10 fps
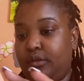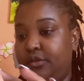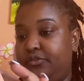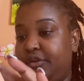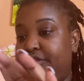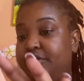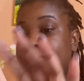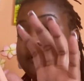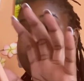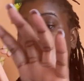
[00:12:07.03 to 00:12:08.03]
so the 3
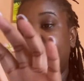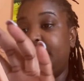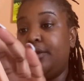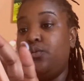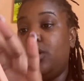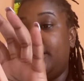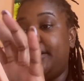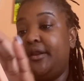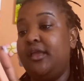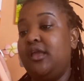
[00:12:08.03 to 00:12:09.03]
books I'm reading,
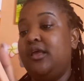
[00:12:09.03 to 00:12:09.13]
one,